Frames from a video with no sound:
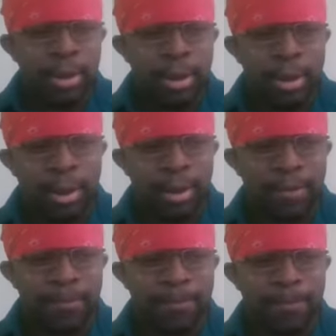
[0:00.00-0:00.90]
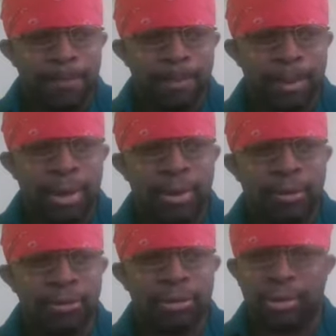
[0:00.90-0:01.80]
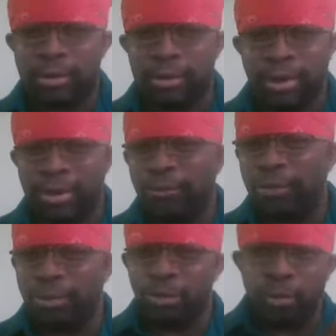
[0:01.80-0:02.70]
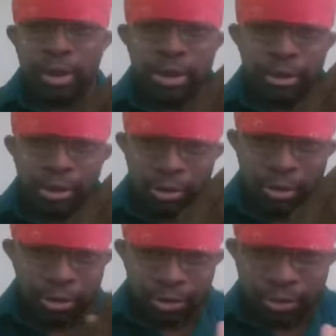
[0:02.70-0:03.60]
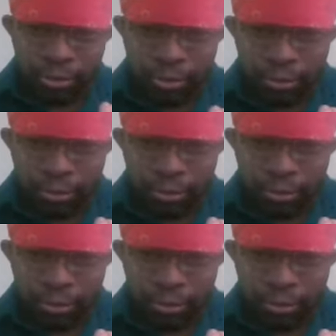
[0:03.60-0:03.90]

he goes, the difference between you